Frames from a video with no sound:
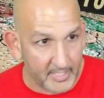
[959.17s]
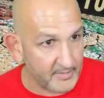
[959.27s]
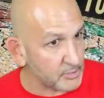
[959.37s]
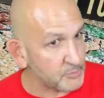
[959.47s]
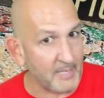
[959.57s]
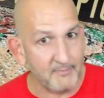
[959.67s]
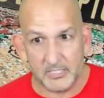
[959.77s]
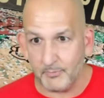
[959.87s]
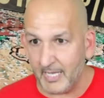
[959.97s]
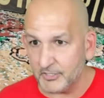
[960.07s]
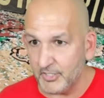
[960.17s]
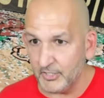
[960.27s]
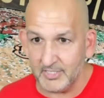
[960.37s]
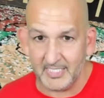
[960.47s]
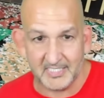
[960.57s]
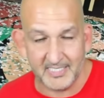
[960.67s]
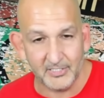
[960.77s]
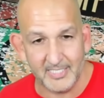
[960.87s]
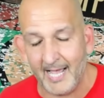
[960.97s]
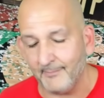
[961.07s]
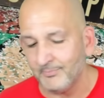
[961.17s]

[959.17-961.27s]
there's my mismatch, there's this, there's that.